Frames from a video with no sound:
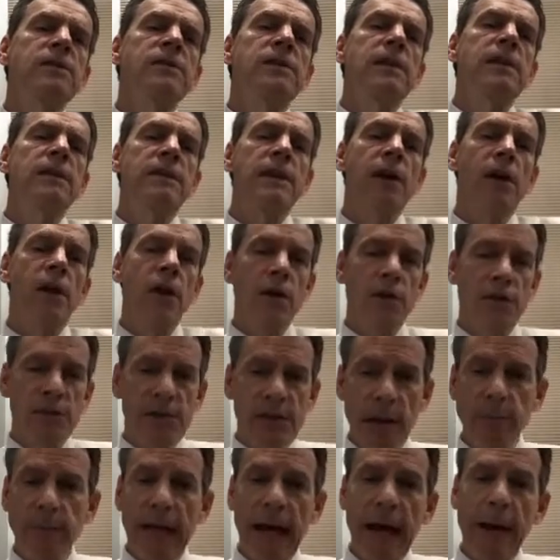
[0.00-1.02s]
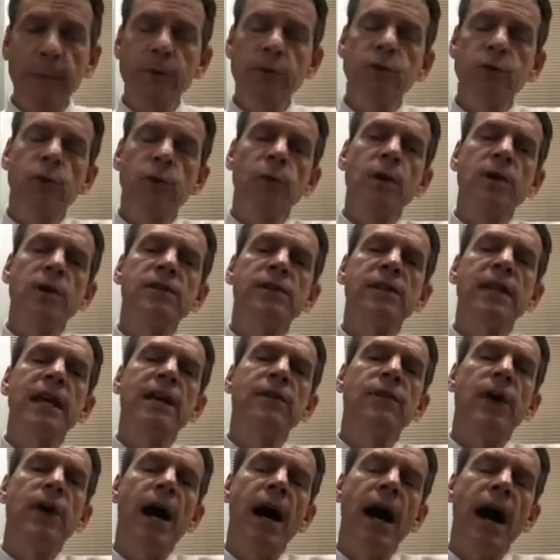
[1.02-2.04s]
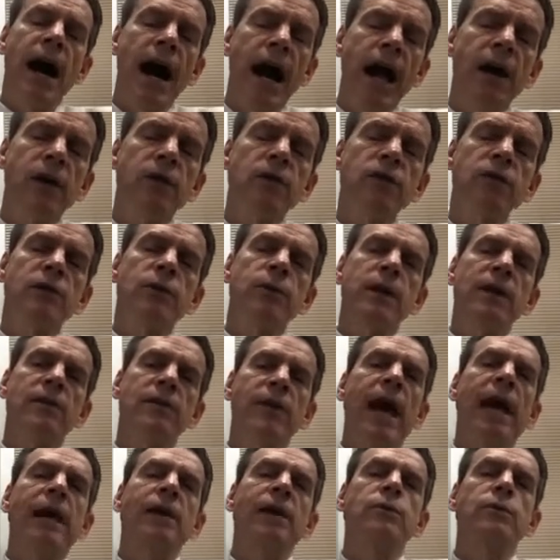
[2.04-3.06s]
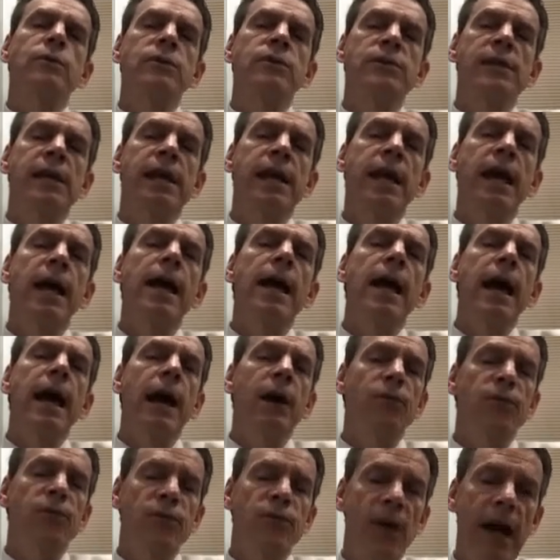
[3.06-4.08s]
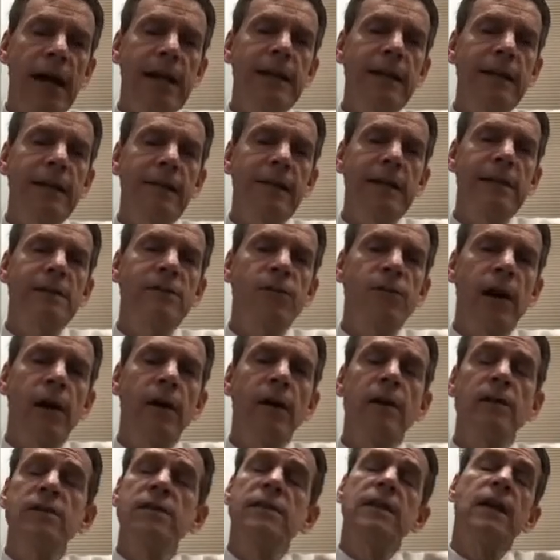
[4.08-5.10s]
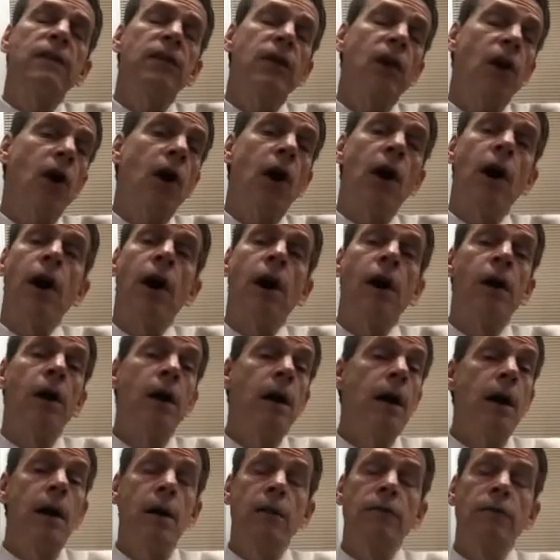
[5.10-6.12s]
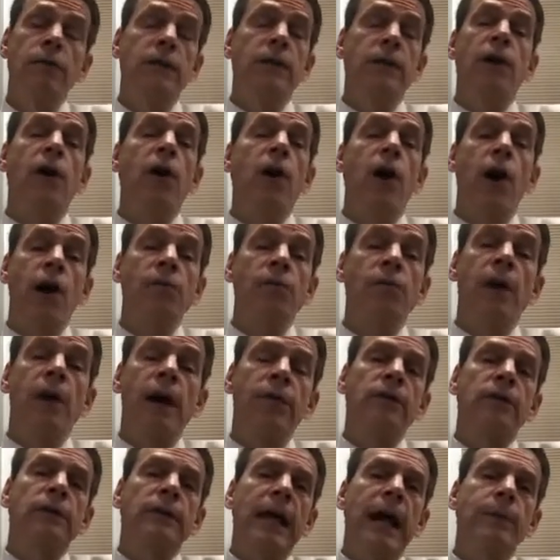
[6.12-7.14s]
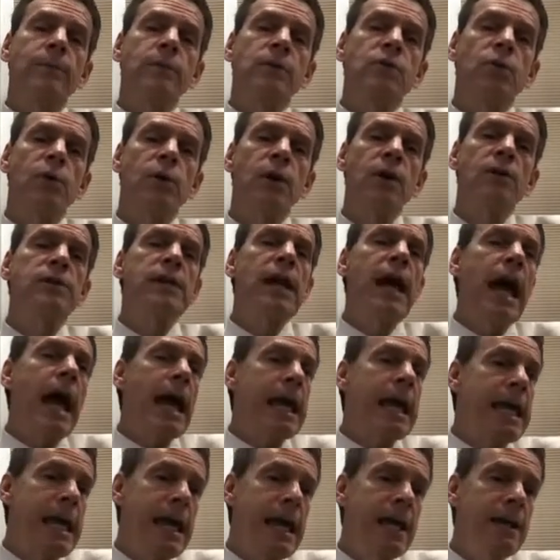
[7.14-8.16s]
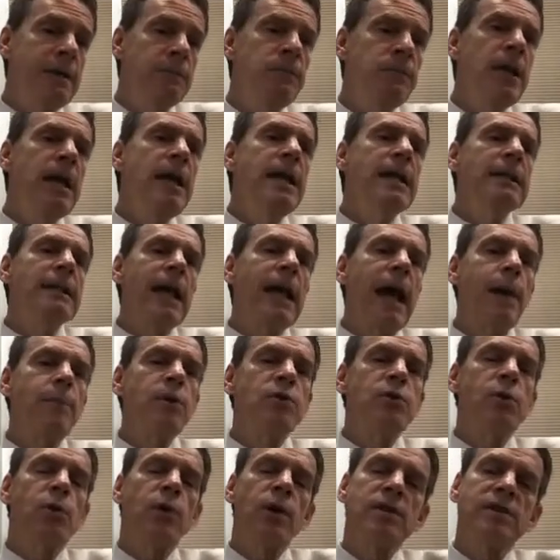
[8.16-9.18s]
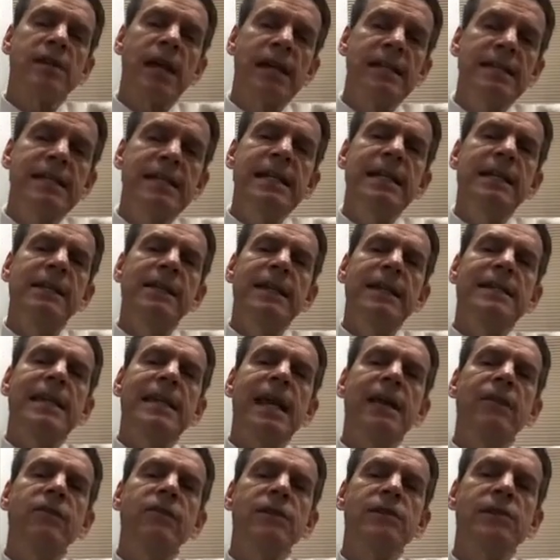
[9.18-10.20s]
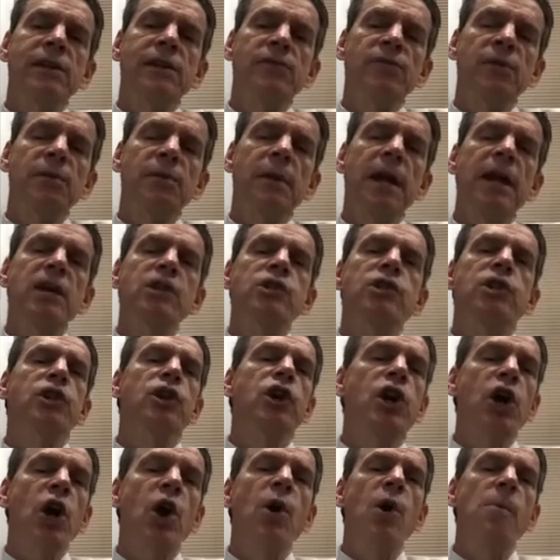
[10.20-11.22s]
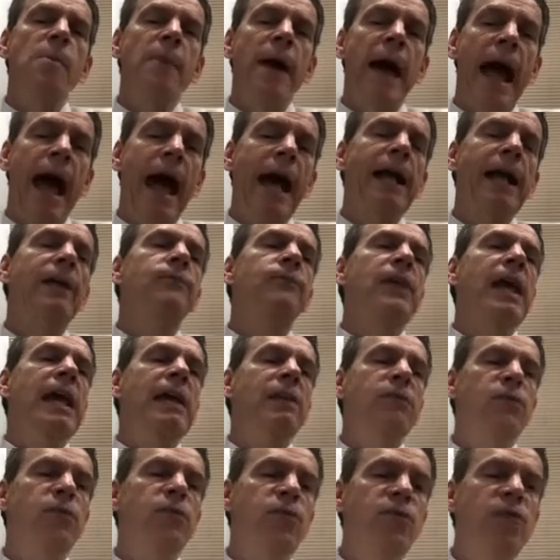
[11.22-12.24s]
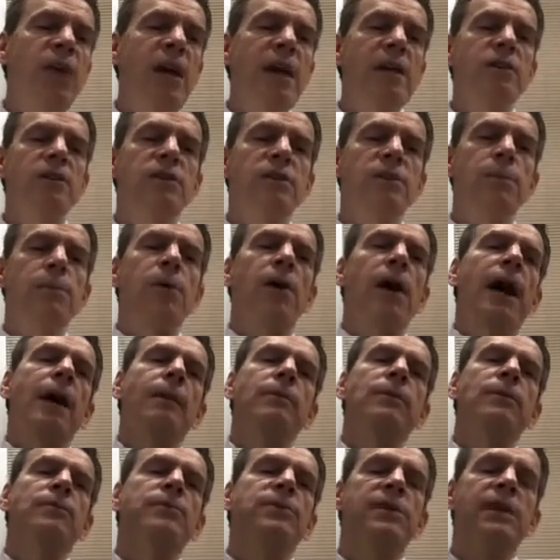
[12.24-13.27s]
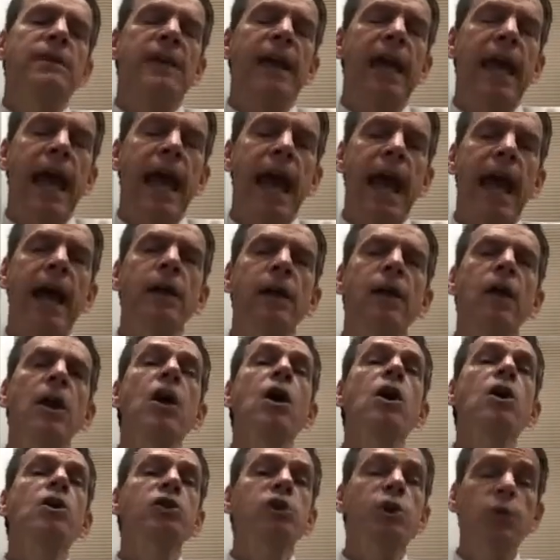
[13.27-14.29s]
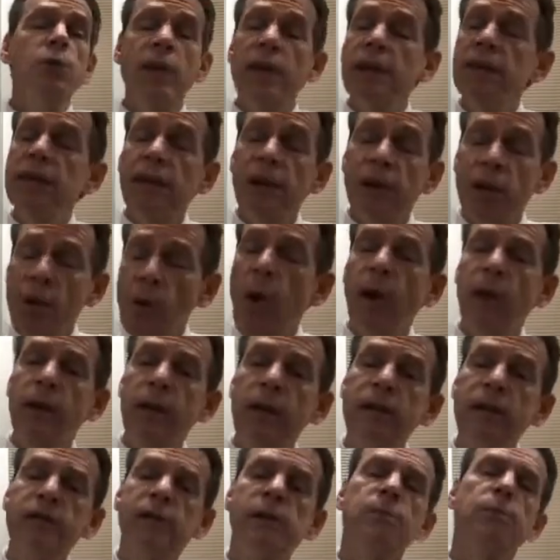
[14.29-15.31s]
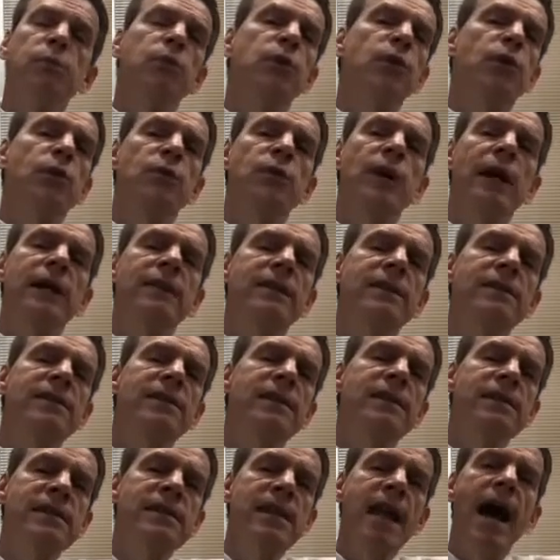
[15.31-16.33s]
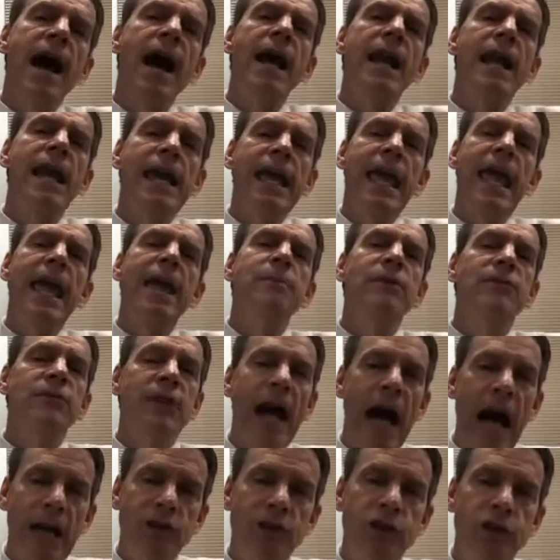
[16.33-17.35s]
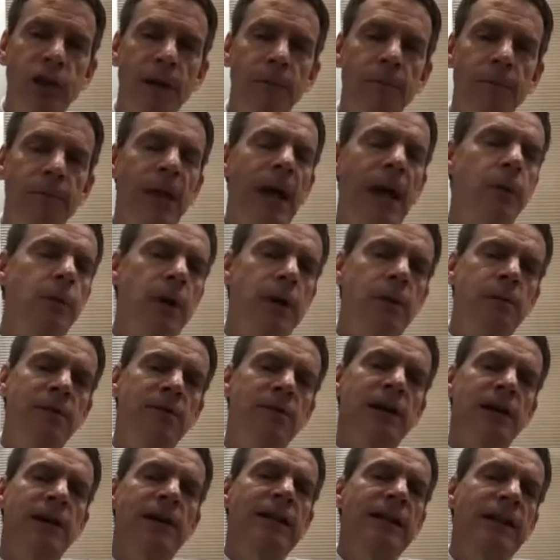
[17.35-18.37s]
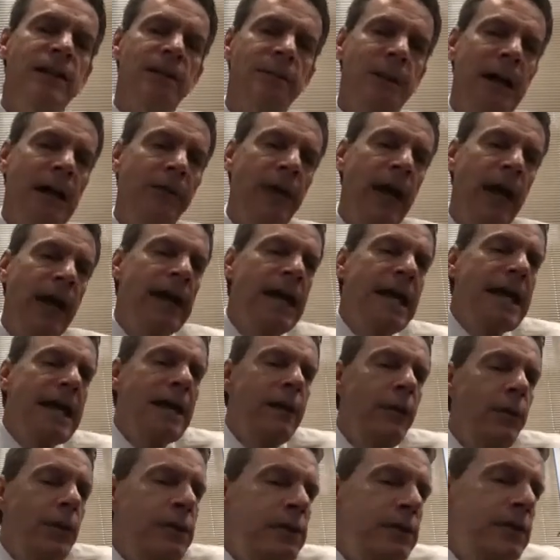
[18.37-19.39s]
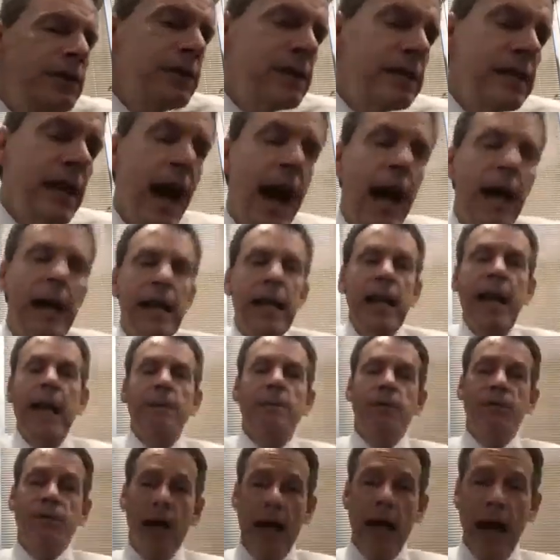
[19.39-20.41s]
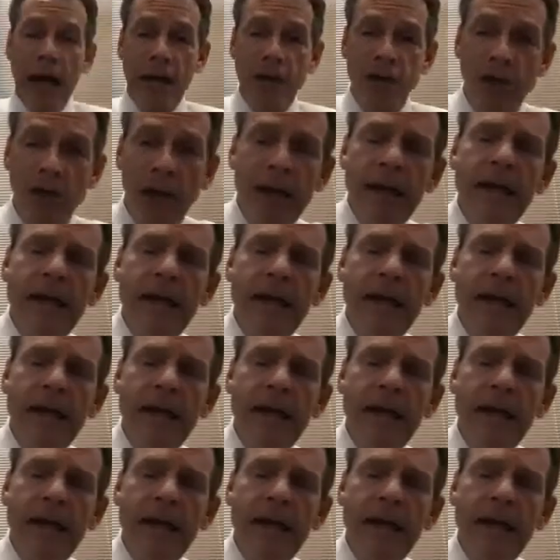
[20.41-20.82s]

that there are some laboratories that have a higher degree of accuracy of finding these variants than there are for other laboratories. Again, laboratories ideally take this information, go back and fix the problems that they had so that their quality is improved, right? This is not a game of gotcha. I want to be very clear about that. This is not a game of gotcha.